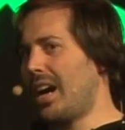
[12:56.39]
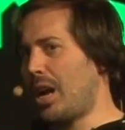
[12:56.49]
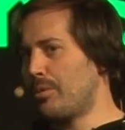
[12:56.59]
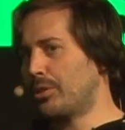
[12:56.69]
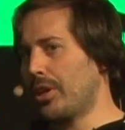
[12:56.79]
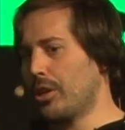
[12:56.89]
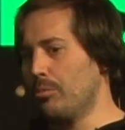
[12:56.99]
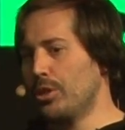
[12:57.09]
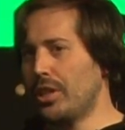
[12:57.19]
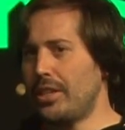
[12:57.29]
arbitrary
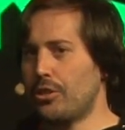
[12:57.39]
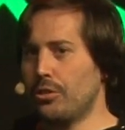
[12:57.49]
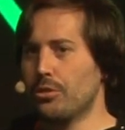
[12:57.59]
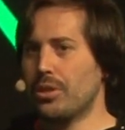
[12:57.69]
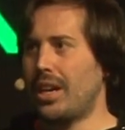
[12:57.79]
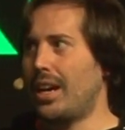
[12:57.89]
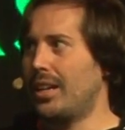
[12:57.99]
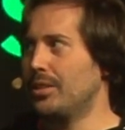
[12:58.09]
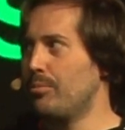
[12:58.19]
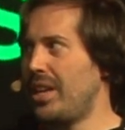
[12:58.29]
computations,
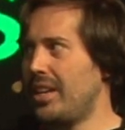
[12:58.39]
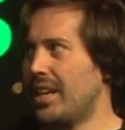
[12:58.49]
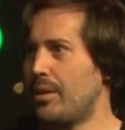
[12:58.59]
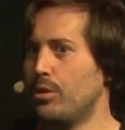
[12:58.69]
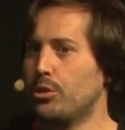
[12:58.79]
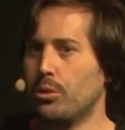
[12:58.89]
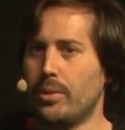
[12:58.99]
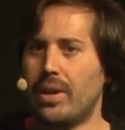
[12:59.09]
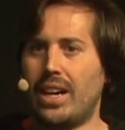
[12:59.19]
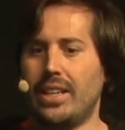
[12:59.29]
and being able to
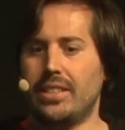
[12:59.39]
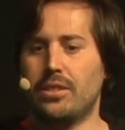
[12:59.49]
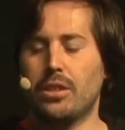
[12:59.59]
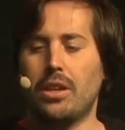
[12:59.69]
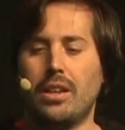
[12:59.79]
devise